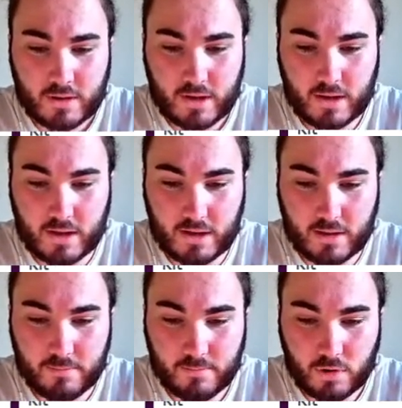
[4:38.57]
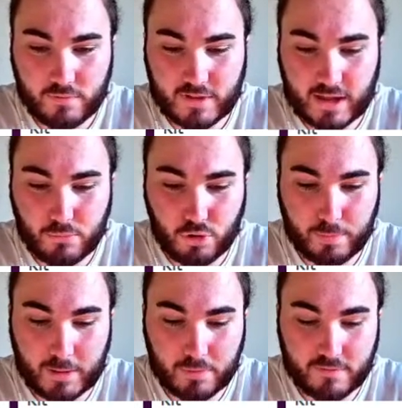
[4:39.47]
Hopefully get more
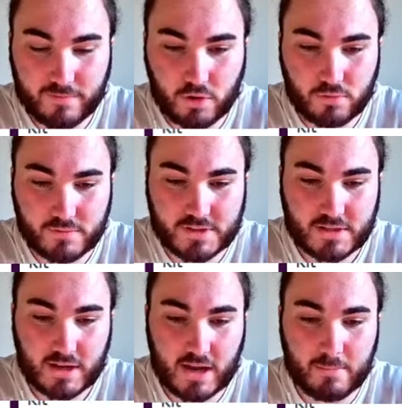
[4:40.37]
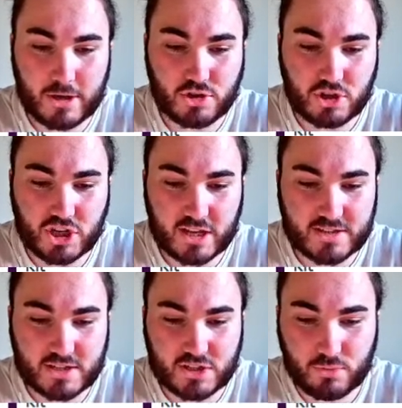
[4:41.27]
people involved. Make sure you share
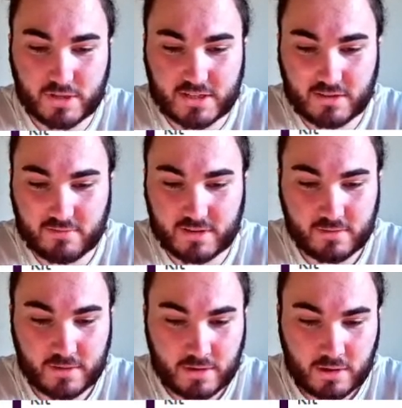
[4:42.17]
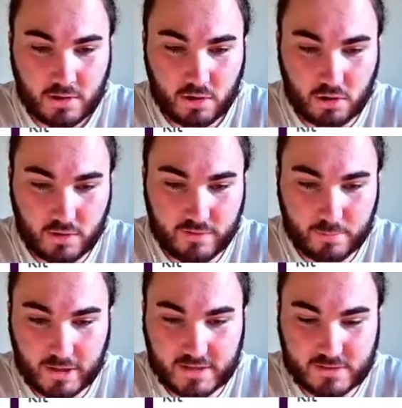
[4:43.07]
some Twitter and all over the
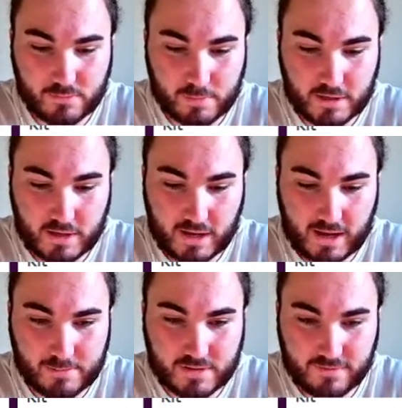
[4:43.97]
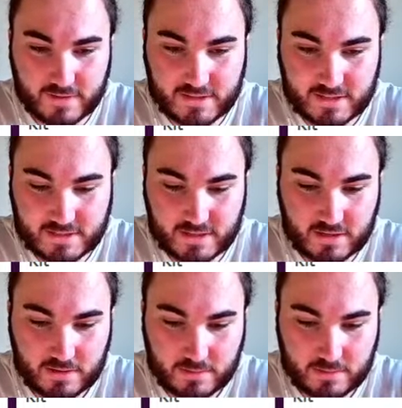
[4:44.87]
place. It would be absolutely fantastic.